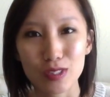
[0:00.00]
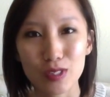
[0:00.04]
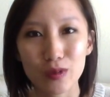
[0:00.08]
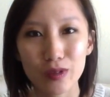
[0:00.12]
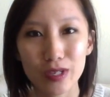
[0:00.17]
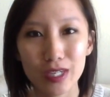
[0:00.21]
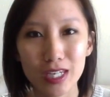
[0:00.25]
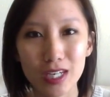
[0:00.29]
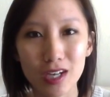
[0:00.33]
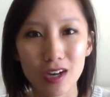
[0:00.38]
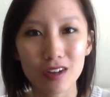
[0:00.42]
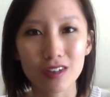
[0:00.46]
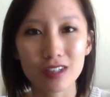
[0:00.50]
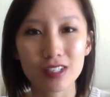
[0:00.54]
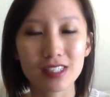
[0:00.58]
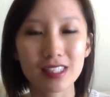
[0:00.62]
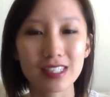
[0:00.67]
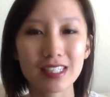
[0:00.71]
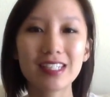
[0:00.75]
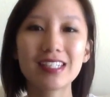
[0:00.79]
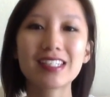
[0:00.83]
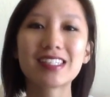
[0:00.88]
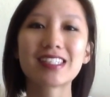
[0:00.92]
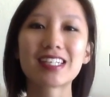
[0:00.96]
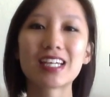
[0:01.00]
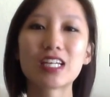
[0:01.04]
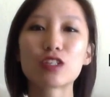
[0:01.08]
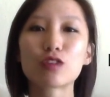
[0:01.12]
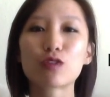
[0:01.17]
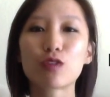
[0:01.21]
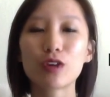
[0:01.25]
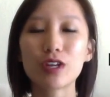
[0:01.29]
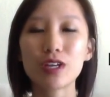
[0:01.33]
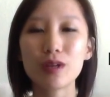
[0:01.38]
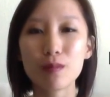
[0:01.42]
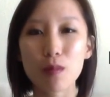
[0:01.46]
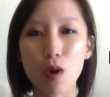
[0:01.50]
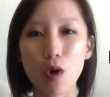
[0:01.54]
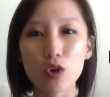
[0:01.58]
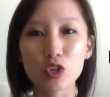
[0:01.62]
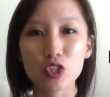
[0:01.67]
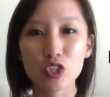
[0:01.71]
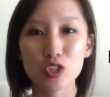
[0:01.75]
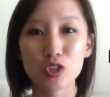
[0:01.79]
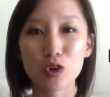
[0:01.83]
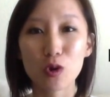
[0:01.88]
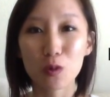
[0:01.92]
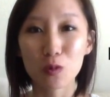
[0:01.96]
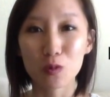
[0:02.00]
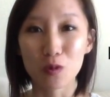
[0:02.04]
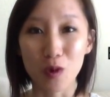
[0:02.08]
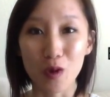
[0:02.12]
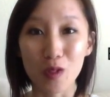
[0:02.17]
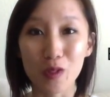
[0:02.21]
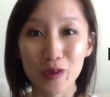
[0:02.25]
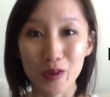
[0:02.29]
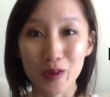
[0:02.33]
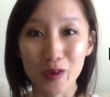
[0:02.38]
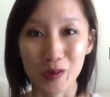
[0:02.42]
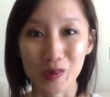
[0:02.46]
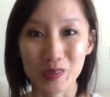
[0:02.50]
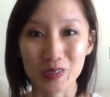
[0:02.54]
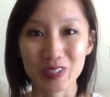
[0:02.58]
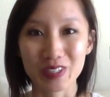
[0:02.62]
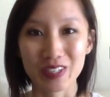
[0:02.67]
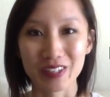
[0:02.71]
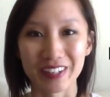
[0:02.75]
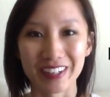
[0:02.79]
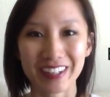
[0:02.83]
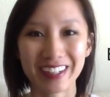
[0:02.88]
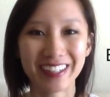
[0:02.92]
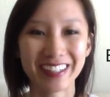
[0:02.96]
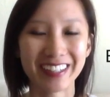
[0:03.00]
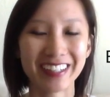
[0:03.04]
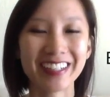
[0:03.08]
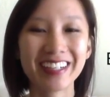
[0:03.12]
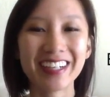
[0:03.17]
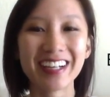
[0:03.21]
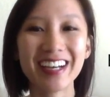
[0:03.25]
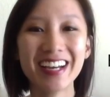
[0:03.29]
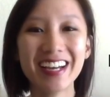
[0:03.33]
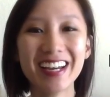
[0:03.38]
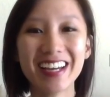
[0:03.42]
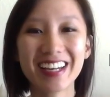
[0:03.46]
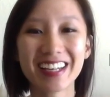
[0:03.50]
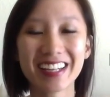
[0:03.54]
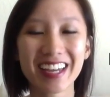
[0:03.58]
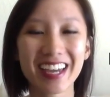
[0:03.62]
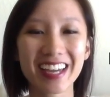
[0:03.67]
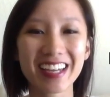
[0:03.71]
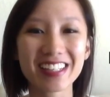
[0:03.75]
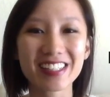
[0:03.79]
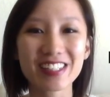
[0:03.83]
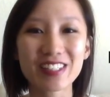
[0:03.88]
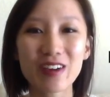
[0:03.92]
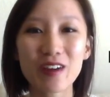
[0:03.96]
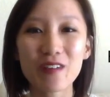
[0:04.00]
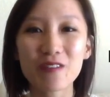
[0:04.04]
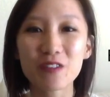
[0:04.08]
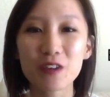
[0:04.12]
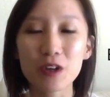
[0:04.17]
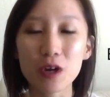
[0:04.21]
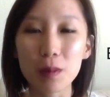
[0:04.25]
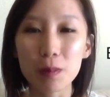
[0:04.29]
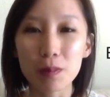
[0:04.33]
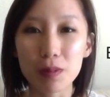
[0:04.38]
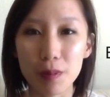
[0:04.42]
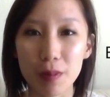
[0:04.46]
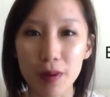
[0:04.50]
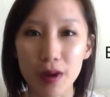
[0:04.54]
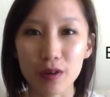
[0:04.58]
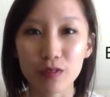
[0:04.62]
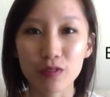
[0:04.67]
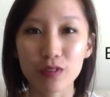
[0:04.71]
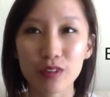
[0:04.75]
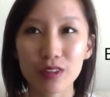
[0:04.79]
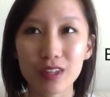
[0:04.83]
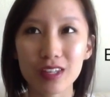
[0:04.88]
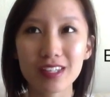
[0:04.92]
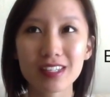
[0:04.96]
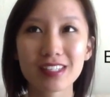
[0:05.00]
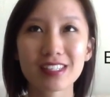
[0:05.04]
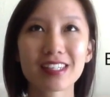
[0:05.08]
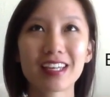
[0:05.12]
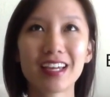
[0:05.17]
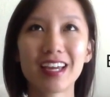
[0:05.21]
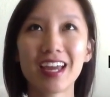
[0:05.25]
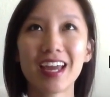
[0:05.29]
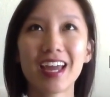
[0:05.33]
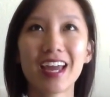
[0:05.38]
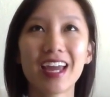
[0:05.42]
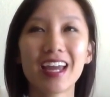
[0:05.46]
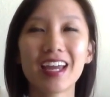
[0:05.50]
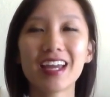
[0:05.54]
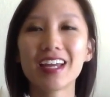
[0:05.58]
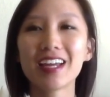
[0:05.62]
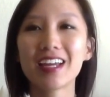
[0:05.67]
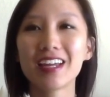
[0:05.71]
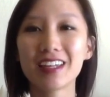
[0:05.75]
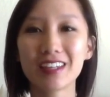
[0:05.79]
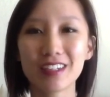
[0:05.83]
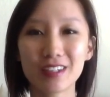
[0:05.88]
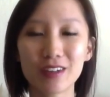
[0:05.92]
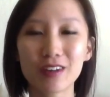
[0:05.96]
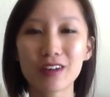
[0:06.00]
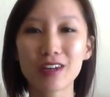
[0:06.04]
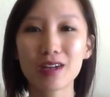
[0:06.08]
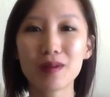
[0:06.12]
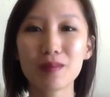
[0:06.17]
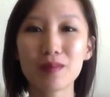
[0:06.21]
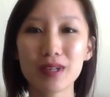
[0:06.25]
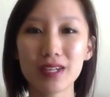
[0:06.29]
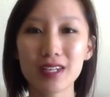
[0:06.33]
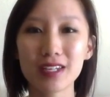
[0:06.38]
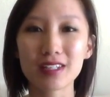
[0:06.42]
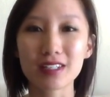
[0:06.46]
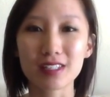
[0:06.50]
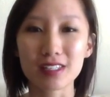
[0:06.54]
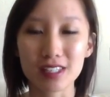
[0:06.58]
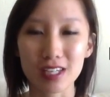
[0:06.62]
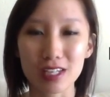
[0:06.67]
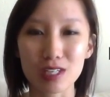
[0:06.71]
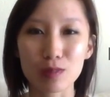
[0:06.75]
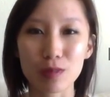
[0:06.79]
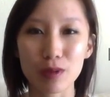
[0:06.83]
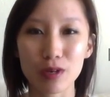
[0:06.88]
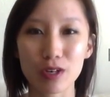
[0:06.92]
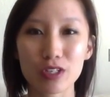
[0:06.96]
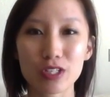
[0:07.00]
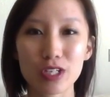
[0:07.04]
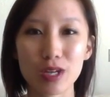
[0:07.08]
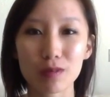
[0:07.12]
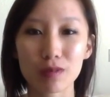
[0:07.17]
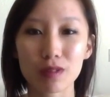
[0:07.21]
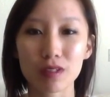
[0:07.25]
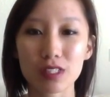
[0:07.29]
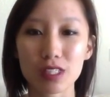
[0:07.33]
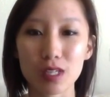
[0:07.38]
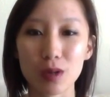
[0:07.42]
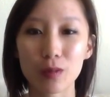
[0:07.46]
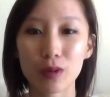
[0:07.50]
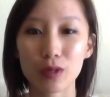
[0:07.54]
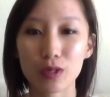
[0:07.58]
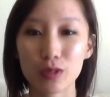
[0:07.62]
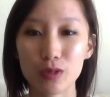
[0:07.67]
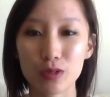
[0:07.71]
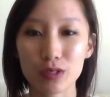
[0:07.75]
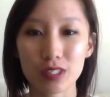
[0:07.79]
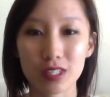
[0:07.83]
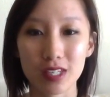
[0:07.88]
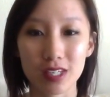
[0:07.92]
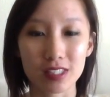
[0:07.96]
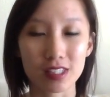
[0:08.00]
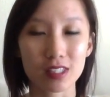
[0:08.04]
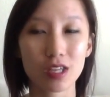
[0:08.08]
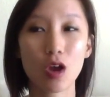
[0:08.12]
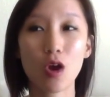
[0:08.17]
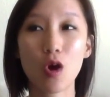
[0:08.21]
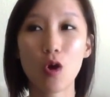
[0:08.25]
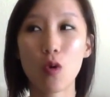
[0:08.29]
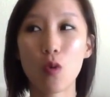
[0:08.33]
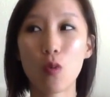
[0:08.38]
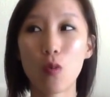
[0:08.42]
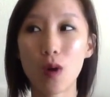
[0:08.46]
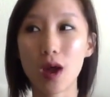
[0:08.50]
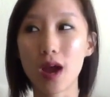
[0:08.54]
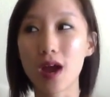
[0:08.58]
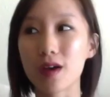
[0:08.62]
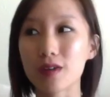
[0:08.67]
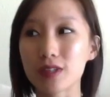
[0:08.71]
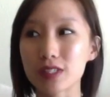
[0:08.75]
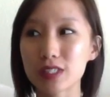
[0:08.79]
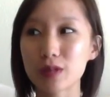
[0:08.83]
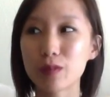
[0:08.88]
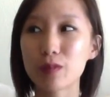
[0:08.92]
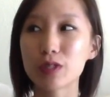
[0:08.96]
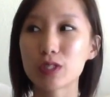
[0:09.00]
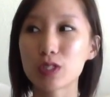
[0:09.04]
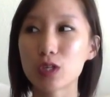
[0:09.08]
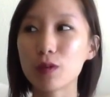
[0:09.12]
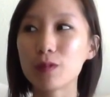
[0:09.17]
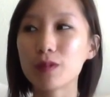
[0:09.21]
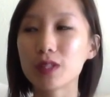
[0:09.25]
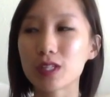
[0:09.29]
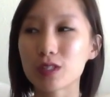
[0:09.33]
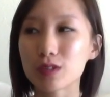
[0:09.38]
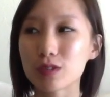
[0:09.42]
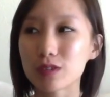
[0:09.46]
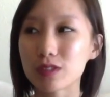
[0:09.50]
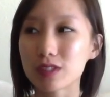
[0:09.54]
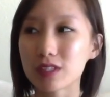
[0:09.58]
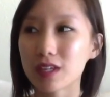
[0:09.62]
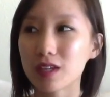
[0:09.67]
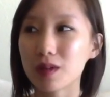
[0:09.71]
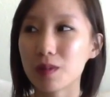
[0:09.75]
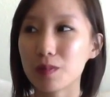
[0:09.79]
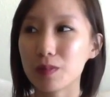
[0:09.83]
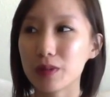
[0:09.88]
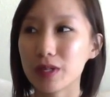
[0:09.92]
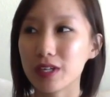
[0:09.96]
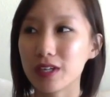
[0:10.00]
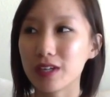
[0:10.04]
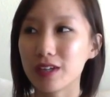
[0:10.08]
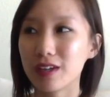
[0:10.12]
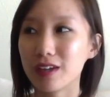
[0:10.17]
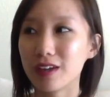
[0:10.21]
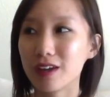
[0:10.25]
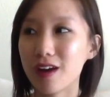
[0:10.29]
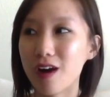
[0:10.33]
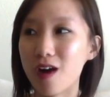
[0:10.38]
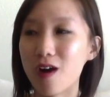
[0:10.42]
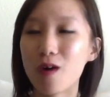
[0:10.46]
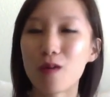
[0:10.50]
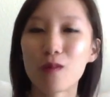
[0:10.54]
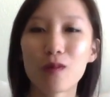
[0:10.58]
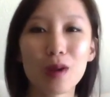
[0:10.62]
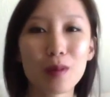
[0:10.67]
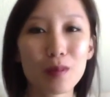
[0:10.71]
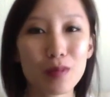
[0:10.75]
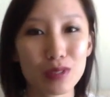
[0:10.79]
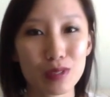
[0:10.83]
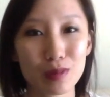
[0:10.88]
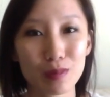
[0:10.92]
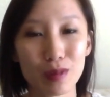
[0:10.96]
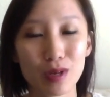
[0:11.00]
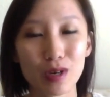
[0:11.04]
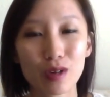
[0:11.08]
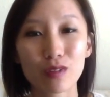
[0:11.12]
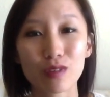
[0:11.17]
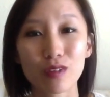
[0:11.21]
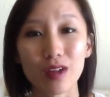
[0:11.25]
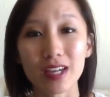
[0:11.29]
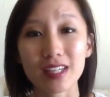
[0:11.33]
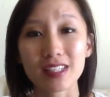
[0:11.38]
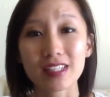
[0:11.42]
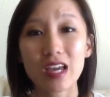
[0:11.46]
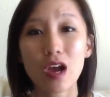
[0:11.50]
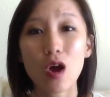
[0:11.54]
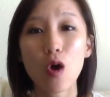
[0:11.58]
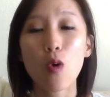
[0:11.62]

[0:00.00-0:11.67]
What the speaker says: So ERC stands for emotional roller coaster. Okay, so if you're prepared for this, you're going to be in such better shape than someone who says, wow, someone told me this was going to be all rainbows and butterflies.